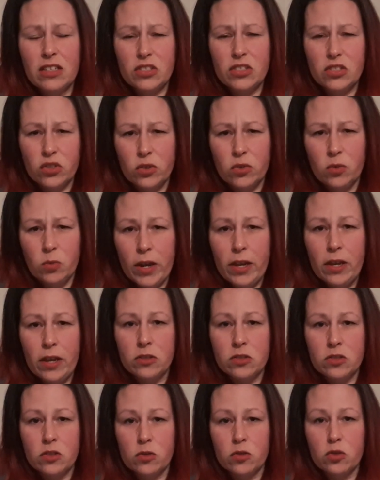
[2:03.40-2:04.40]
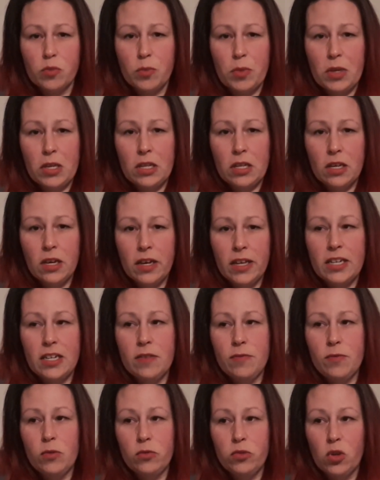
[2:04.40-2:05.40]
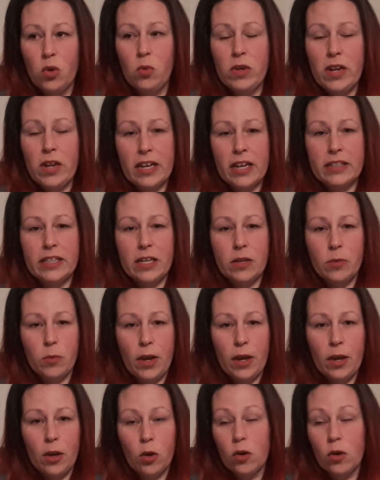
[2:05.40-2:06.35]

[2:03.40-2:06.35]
a certain way on social media, and if you don't act that way,